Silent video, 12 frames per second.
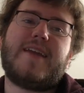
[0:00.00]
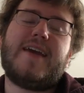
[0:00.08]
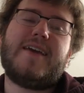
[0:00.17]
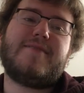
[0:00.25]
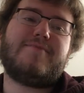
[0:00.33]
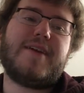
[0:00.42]

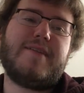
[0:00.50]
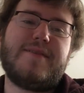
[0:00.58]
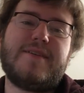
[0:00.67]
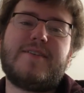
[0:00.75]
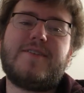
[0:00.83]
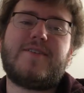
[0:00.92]
And maybe,
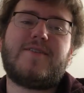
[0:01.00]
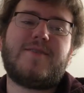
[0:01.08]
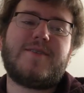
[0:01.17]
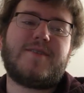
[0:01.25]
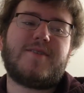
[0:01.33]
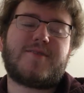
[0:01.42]

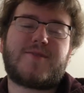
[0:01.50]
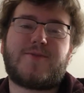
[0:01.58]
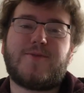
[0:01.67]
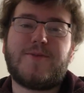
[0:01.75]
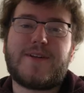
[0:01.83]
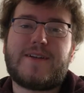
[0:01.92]
he's not
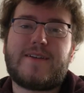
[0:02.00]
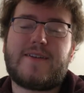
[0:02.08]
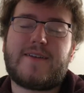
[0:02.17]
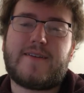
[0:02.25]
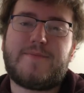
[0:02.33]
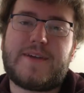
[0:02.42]
screwing
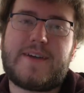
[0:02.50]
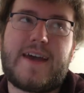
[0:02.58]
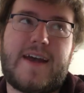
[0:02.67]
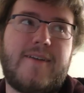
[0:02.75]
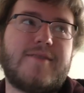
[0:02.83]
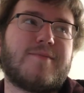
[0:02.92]
anything up he
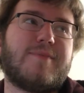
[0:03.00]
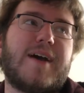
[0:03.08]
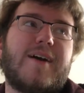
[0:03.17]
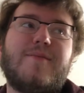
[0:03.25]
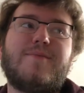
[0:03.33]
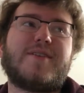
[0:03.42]
cares
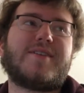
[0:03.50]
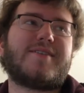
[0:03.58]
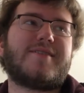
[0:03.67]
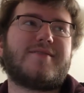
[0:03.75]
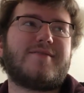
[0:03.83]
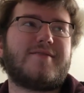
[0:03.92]
about, but
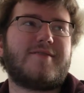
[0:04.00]
it's,